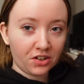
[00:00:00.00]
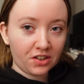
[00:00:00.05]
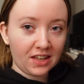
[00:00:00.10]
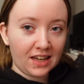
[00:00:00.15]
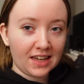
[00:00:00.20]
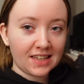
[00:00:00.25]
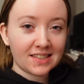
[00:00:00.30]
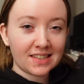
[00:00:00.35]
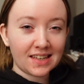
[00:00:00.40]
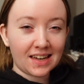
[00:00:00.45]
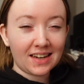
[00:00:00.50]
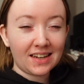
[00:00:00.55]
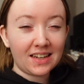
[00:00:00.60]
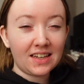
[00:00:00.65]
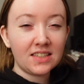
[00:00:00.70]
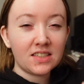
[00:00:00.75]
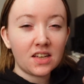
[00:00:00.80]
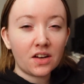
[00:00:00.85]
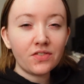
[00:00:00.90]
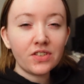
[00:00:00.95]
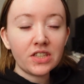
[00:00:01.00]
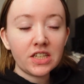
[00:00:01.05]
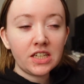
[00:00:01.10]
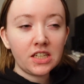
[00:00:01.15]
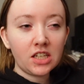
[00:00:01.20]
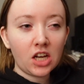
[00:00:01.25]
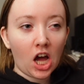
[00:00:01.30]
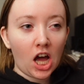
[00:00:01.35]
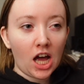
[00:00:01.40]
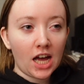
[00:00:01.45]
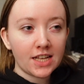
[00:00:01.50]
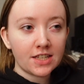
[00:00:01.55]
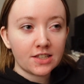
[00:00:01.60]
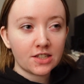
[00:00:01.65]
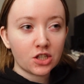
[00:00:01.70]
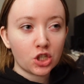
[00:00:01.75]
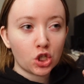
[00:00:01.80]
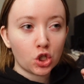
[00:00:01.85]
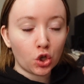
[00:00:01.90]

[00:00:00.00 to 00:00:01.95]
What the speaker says: things that he's obviously not as